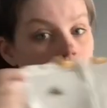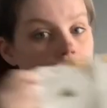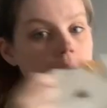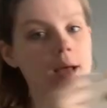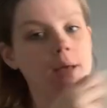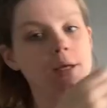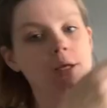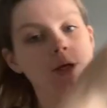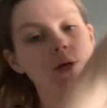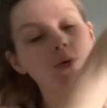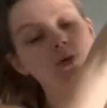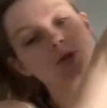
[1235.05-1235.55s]
I
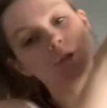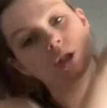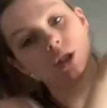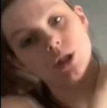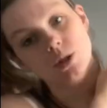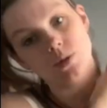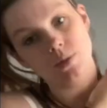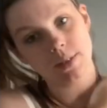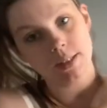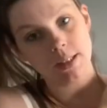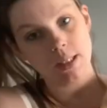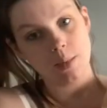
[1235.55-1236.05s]
usually
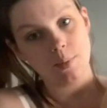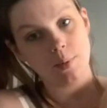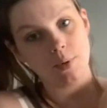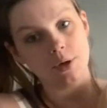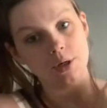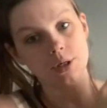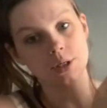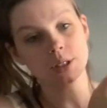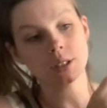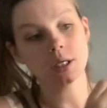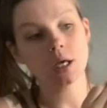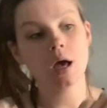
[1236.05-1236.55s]
use
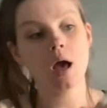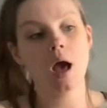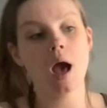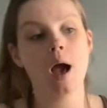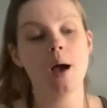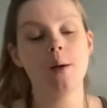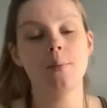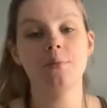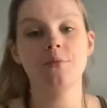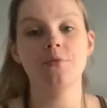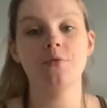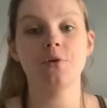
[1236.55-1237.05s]
sleepers
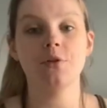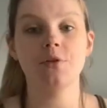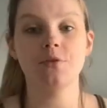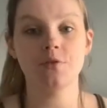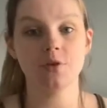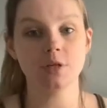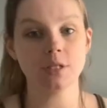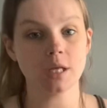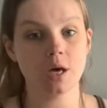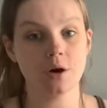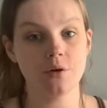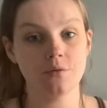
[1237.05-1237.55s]
for the
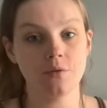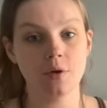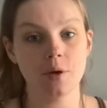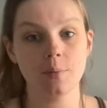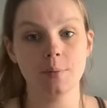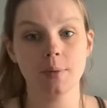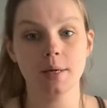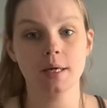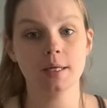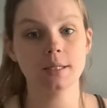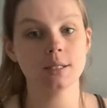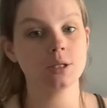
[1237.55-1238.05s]
first outfit
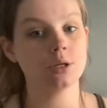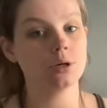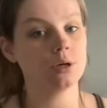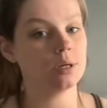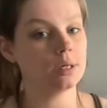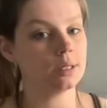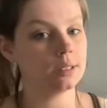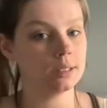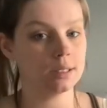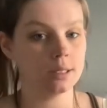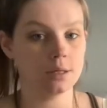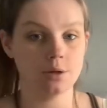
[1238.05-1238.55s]
because they're
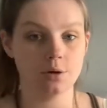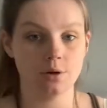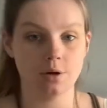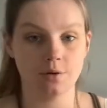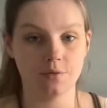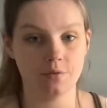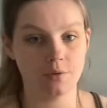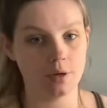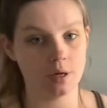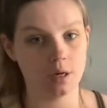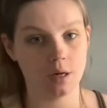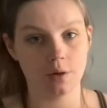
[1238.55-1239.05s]
easy, they're
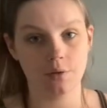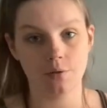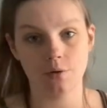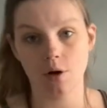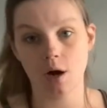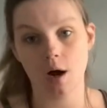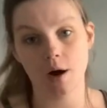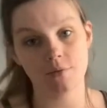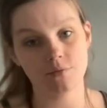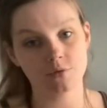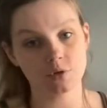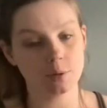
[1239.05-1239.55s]
convenient, they're
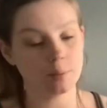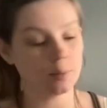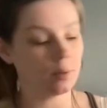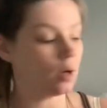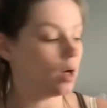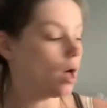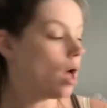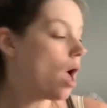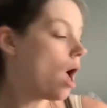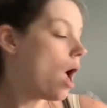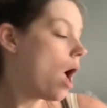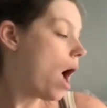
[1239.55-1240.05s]
comfortable.